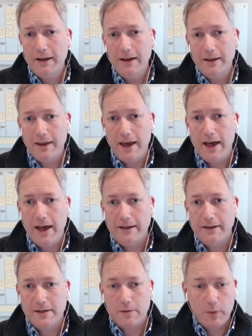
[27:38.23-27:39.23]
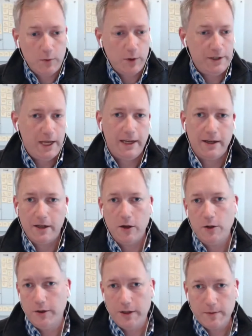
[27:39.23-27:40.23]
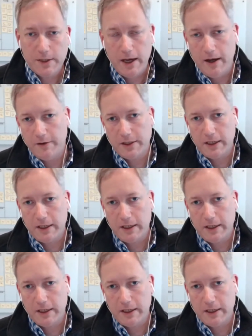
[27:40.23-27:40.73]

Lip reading: that someone will take it and go do it themselves.